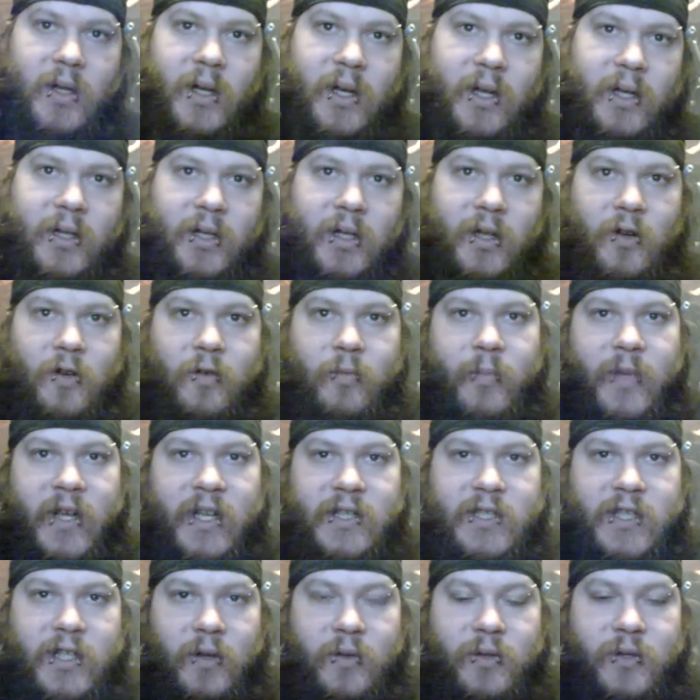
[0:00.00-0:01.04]
it
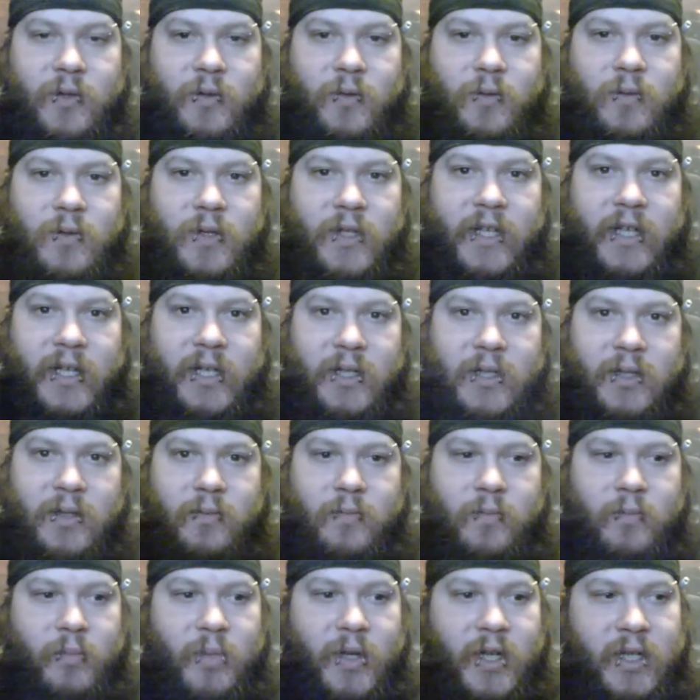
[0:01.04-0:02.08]
makes CO2 again,
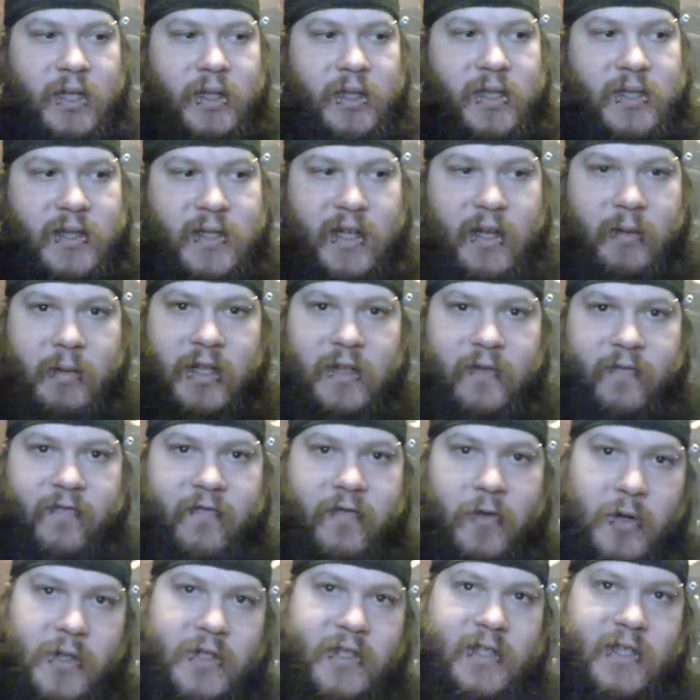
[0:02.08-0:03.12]
but this time it
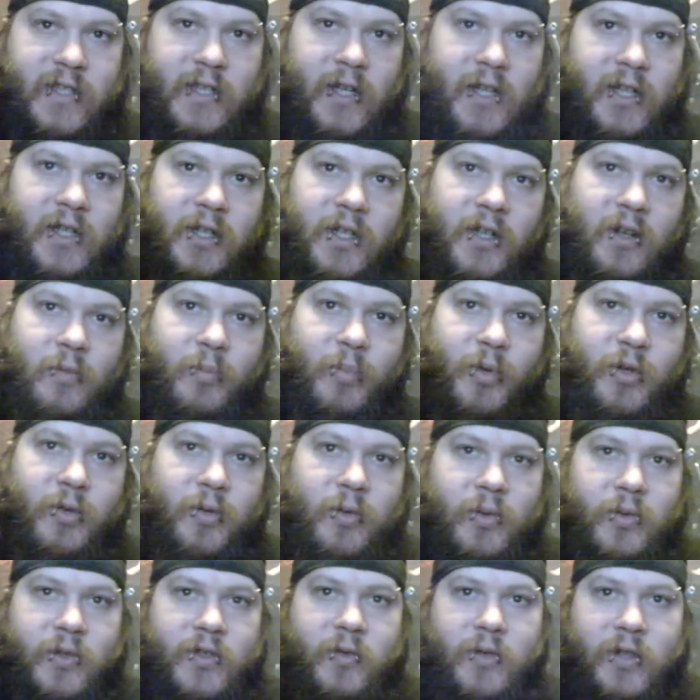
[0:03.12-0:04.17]
forces it into your
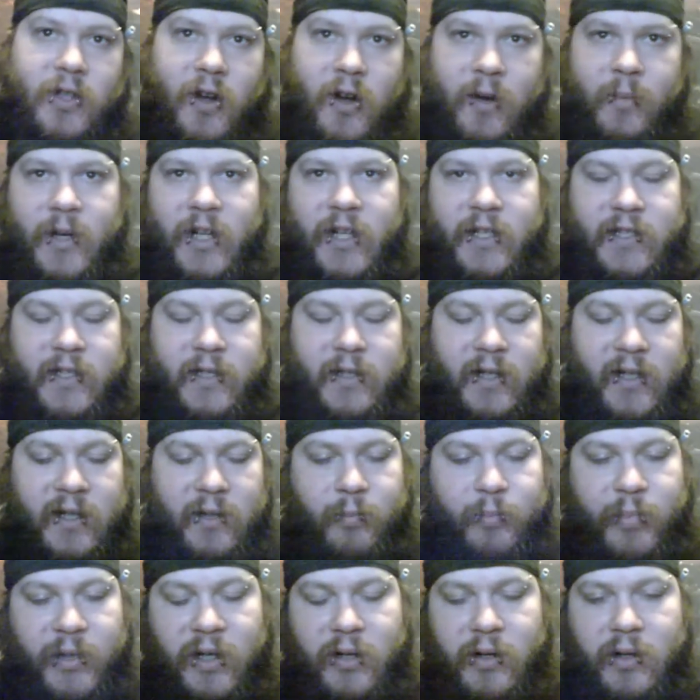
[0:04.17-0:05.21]
brew, so it carbonates it like
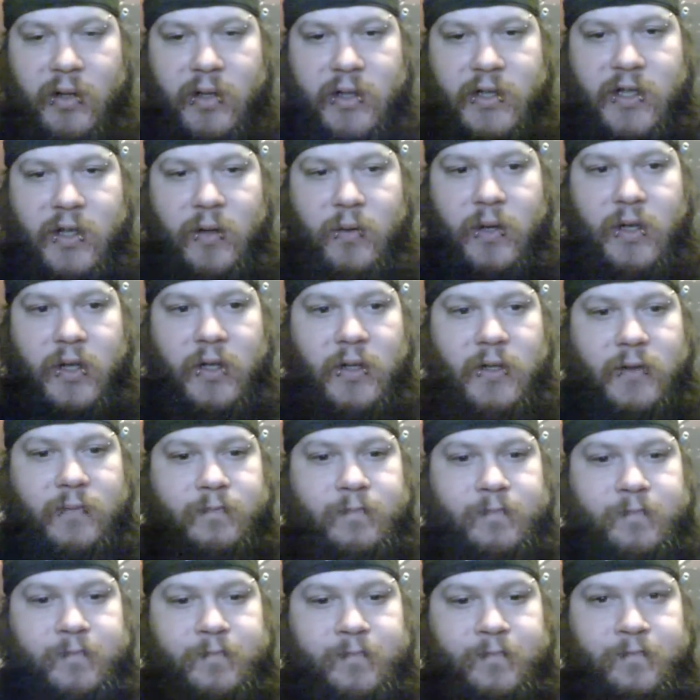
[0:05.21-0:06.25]
a beer or a soda, or
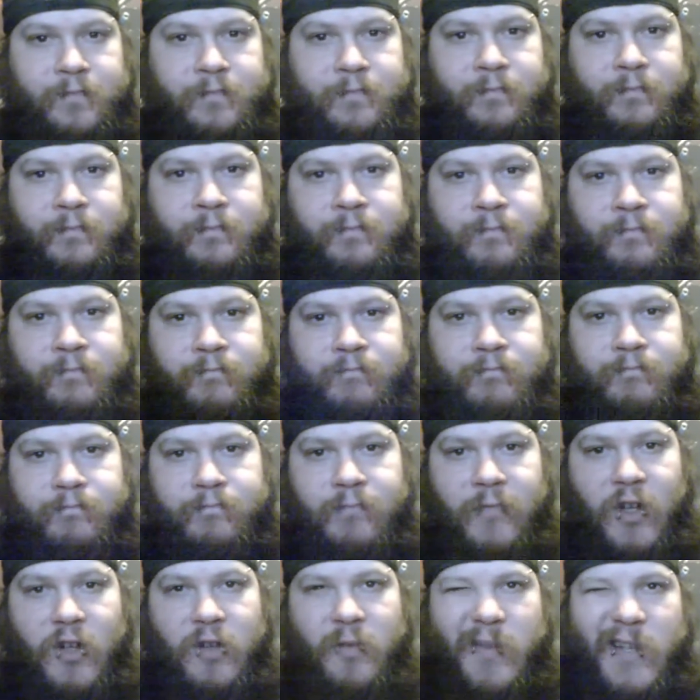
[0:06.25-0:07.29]

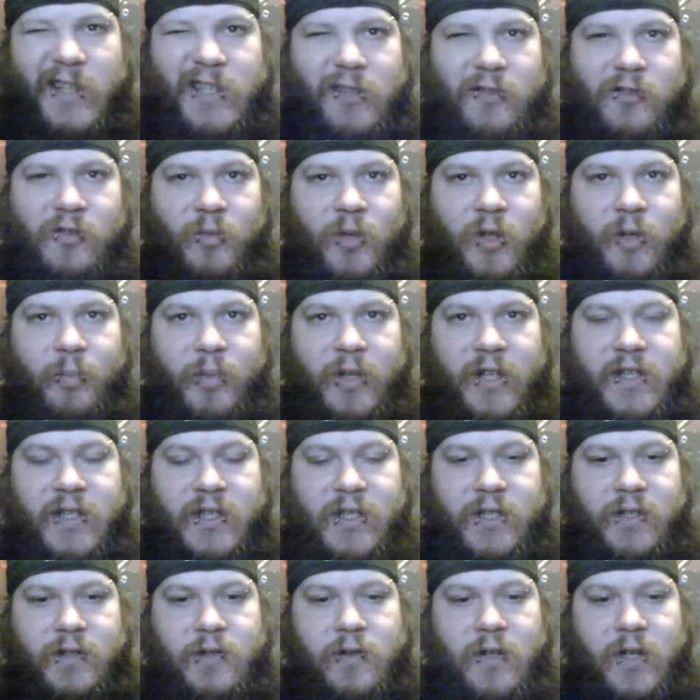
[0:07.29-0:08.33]
it makes it a little more
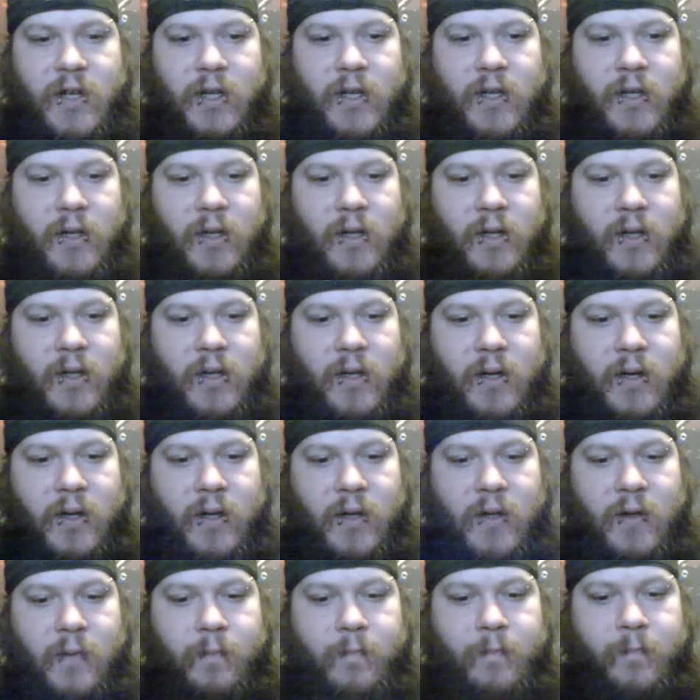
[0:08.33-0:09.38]
pleasant to drink. And
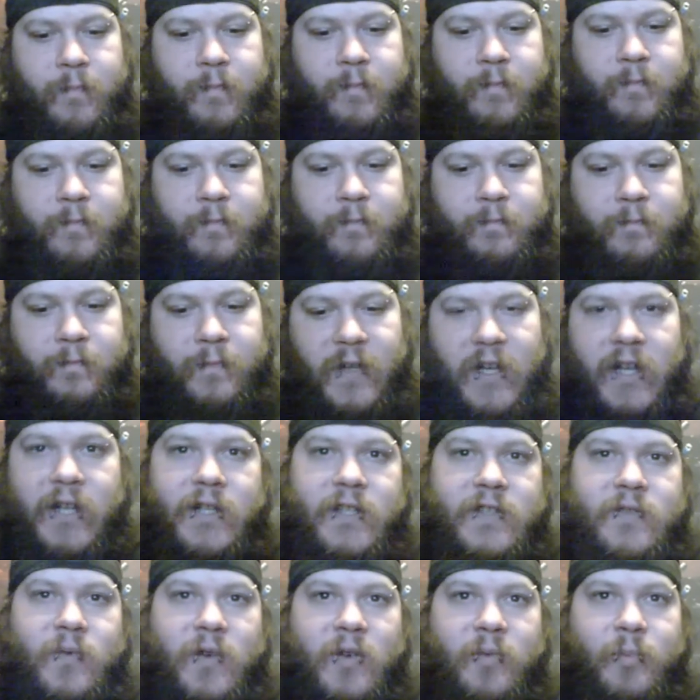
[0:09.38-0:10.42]
yeah,
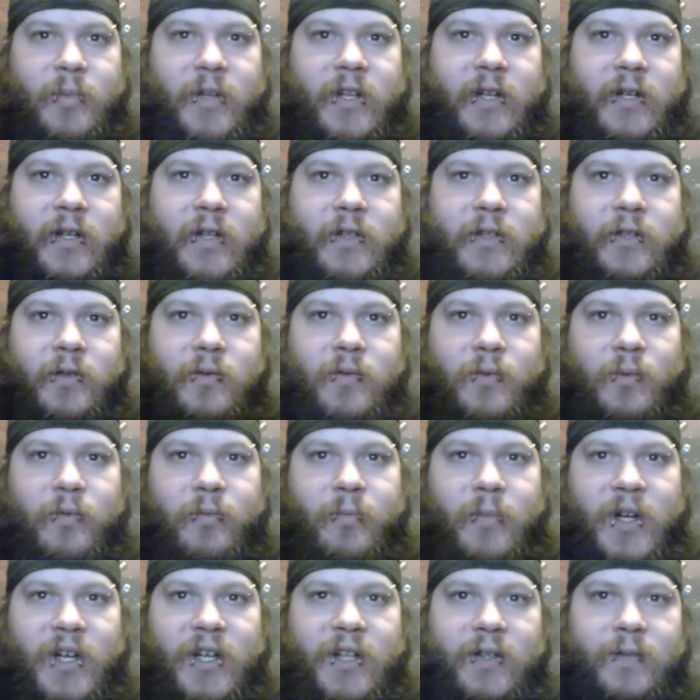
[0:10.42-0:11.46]
that's what I'm planning on doing
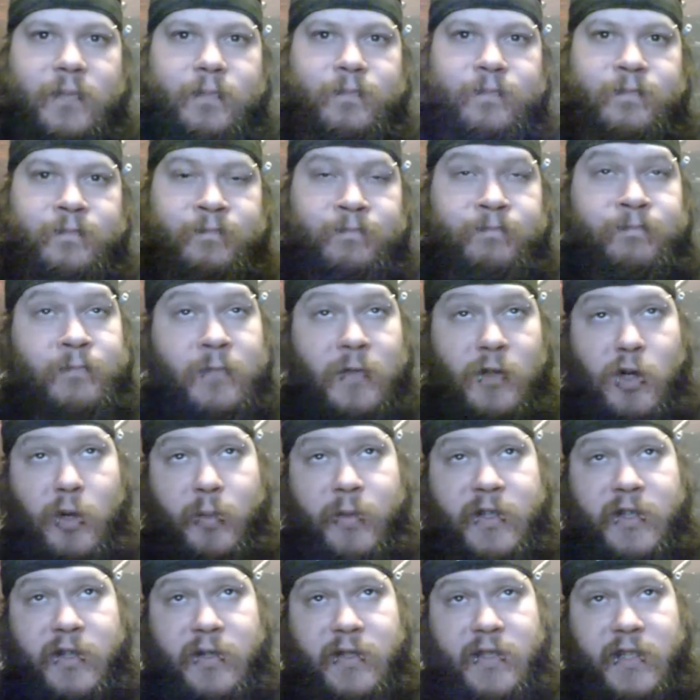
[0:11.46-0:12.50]
with mine.
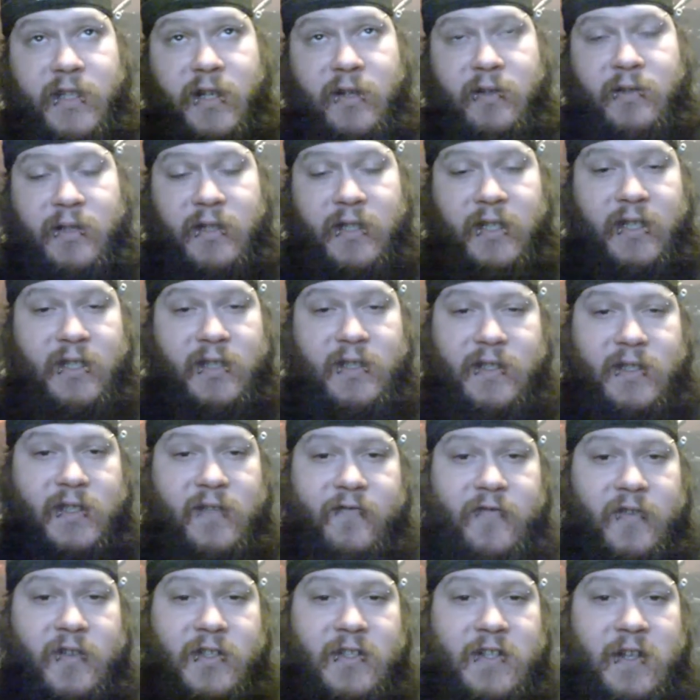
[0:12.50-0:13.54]
Hope it turns out. And this is
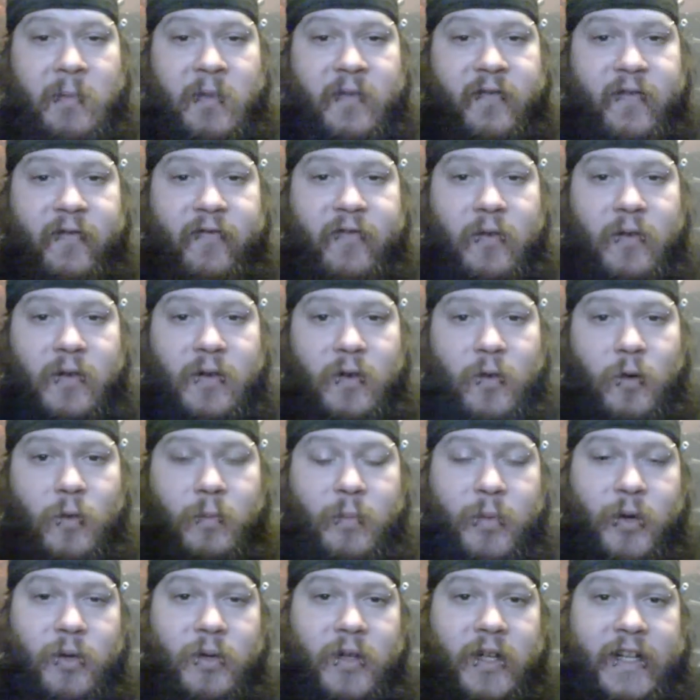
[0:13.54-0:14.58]
the first time I've ever
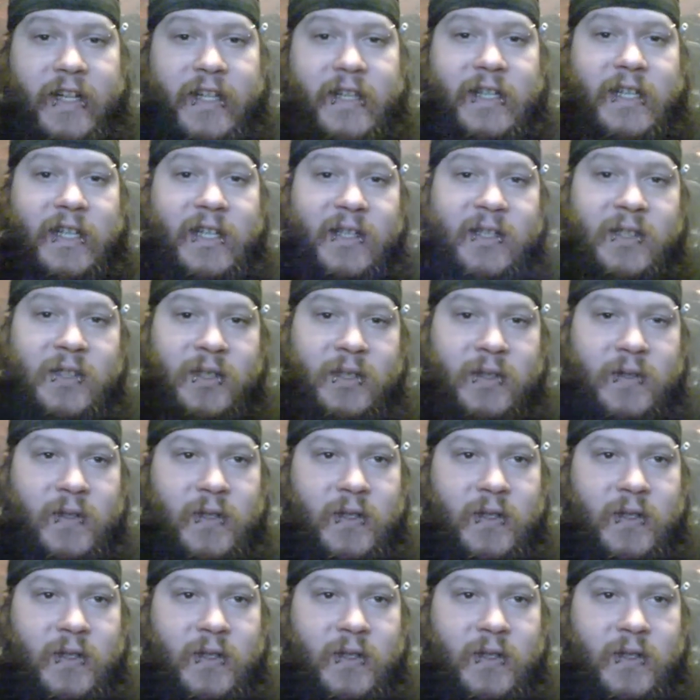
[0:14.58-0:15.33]
homebrewed anything.